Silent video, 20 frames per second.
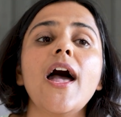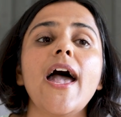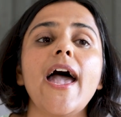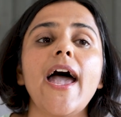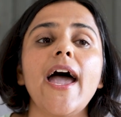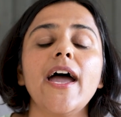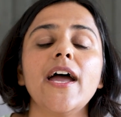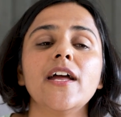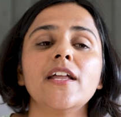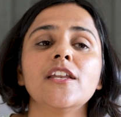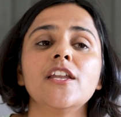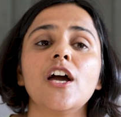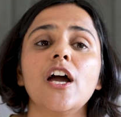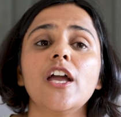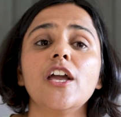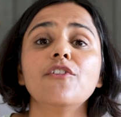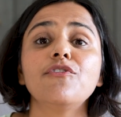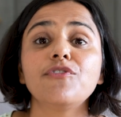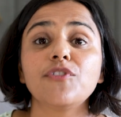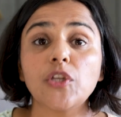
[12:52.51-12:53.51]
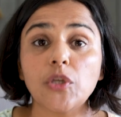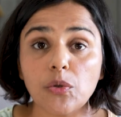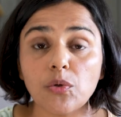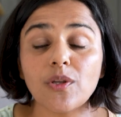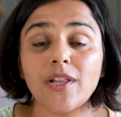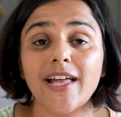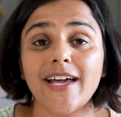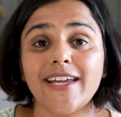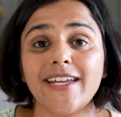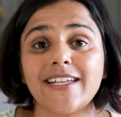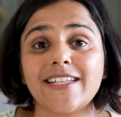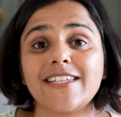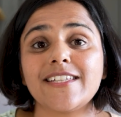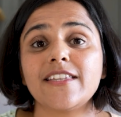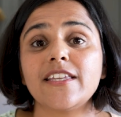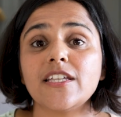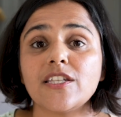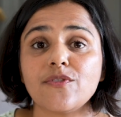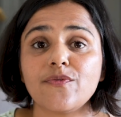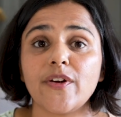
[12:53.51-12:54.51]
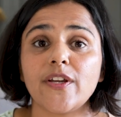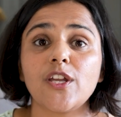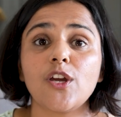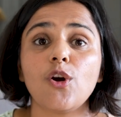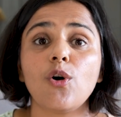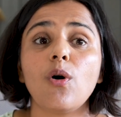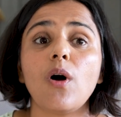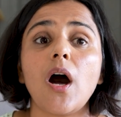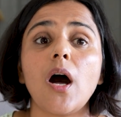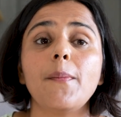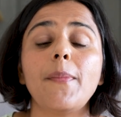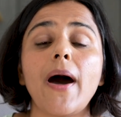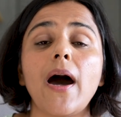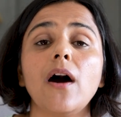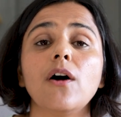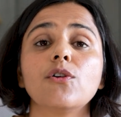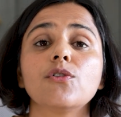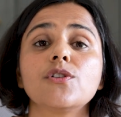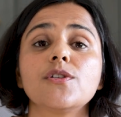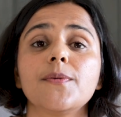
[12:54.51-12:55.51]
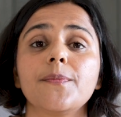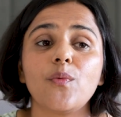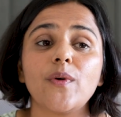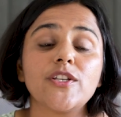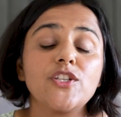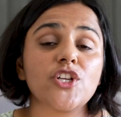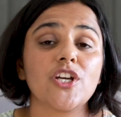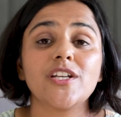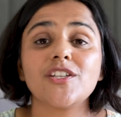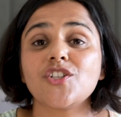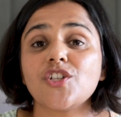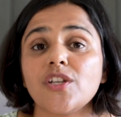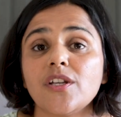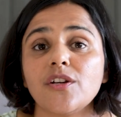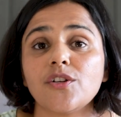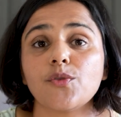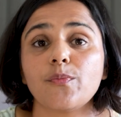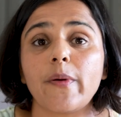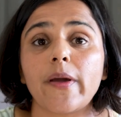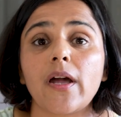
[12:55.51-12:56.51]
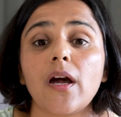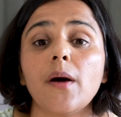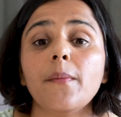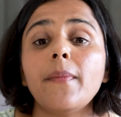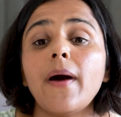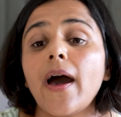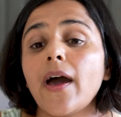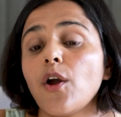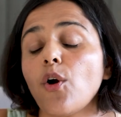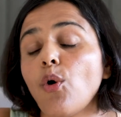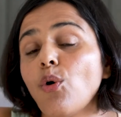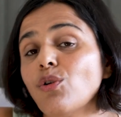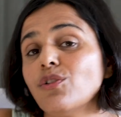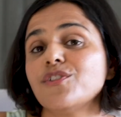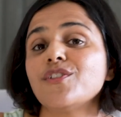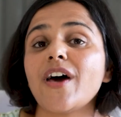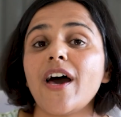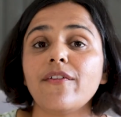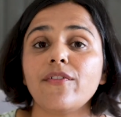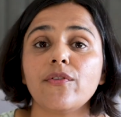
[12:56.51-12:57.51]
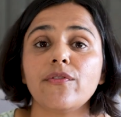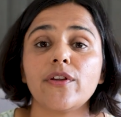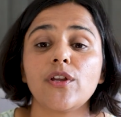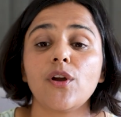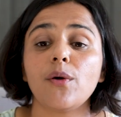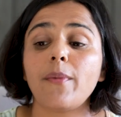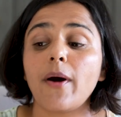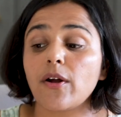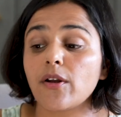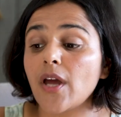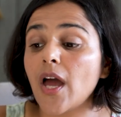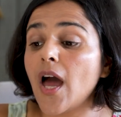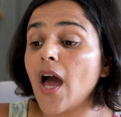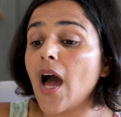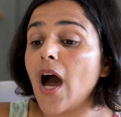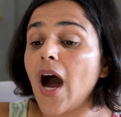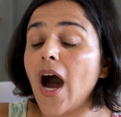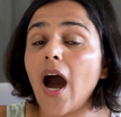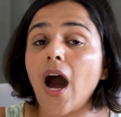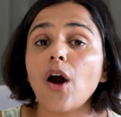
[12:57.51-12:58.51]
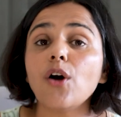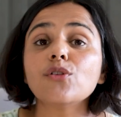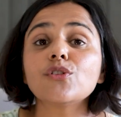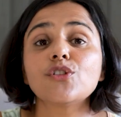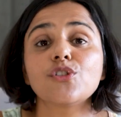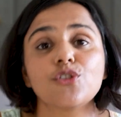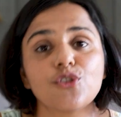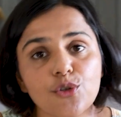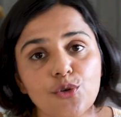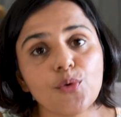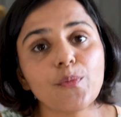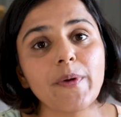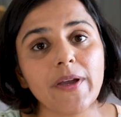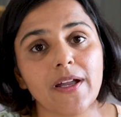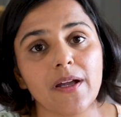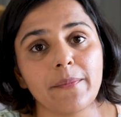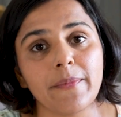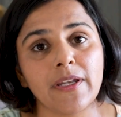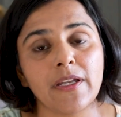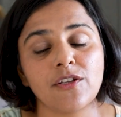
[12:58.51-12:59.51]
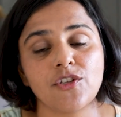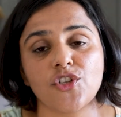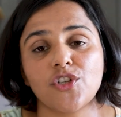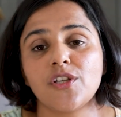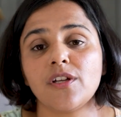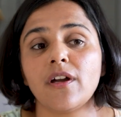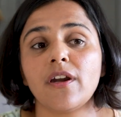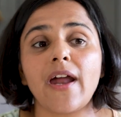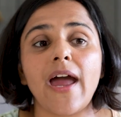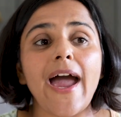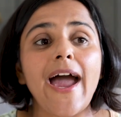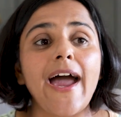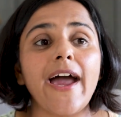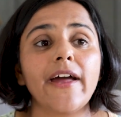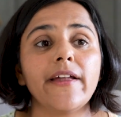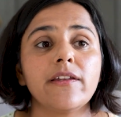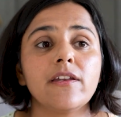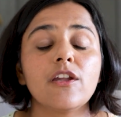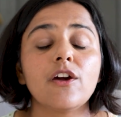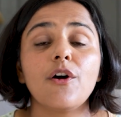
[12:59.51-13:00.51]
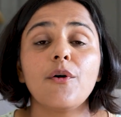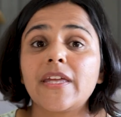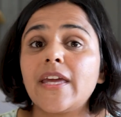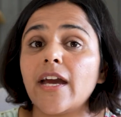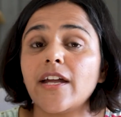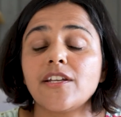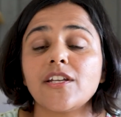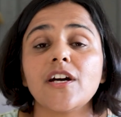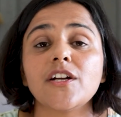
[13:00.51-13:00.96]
And if you liked this video about which engineer to become, I also have a video about how to become an engineer and get